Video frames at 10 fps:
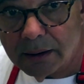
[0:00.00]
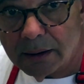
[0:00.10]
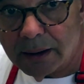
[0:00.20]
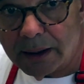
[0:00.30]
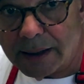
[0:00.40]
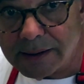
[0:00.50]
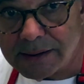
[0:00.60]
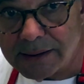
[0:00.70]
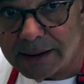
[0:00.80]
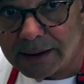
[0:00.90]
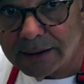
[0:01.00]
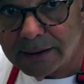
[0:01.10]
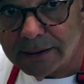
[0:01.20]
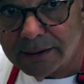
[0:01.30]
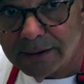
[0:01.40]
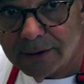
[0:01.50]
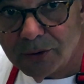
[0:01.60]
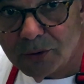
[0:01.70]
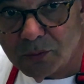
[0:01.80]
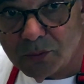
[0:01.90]
Grazie.
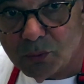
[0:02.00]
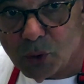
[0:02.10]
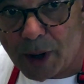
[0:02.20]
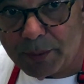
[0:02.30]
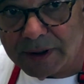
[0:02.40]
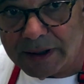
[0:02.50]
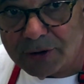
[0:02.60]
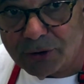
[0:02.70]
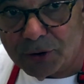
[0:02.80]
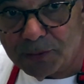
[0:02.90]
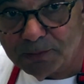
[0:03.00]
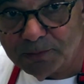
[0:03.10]
Buon appetito.